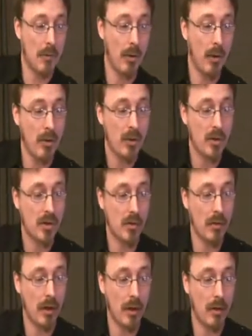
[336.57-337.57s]
I broke a
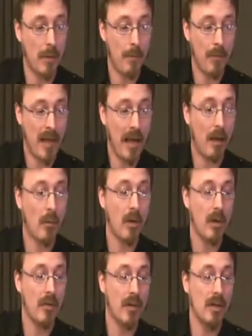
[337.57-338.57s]
string at
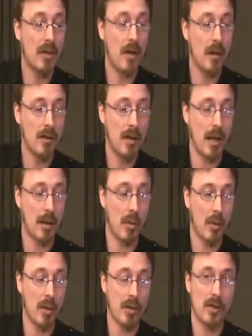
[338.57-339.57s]
one of these contact
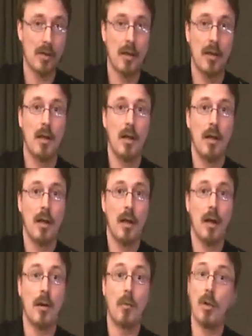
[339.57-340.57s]
points,
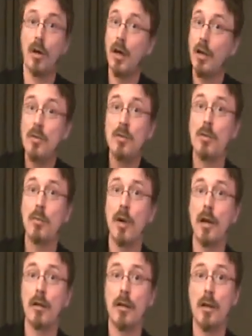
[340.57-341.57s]
where I used to
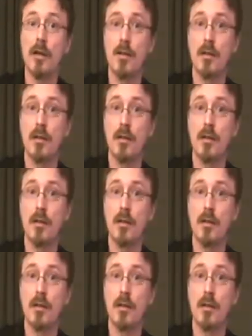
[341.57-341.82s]
break a lot